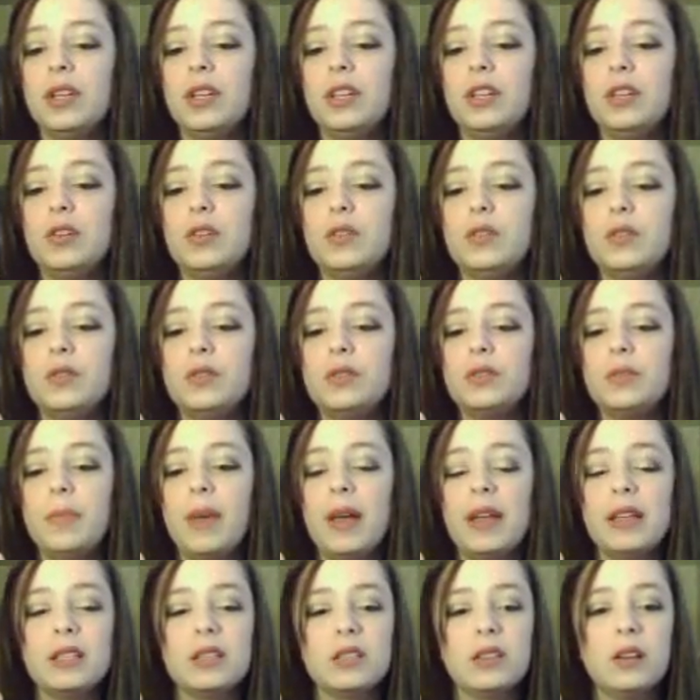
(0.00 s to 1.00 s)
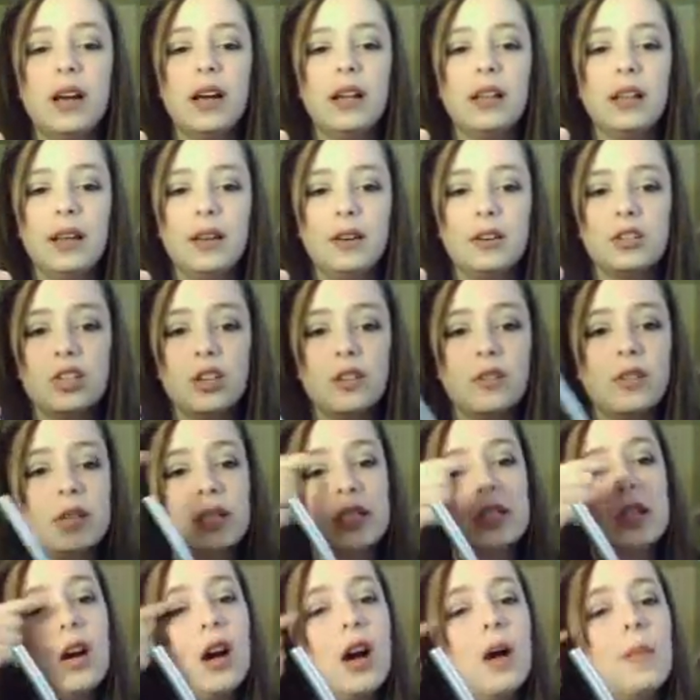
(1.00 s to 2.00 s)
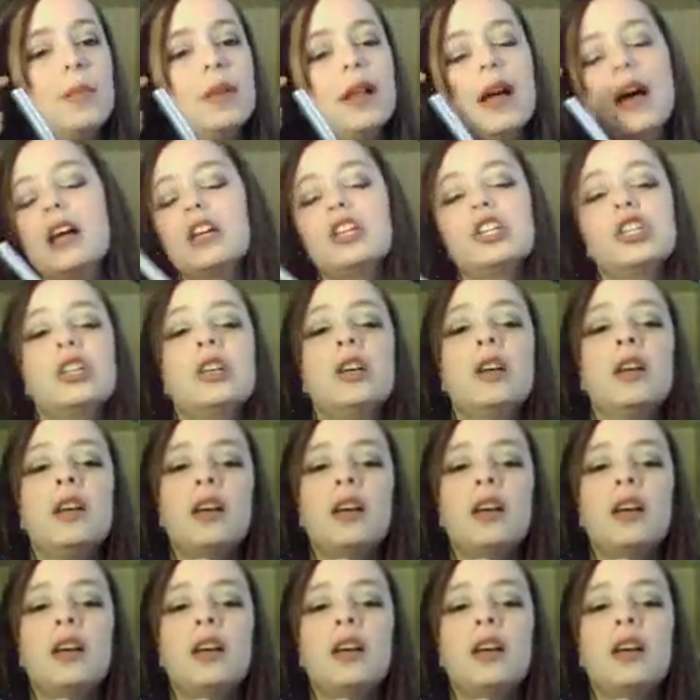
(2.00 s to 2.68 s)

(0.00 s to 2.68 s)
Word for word: use pencil eyeliners on my top lash,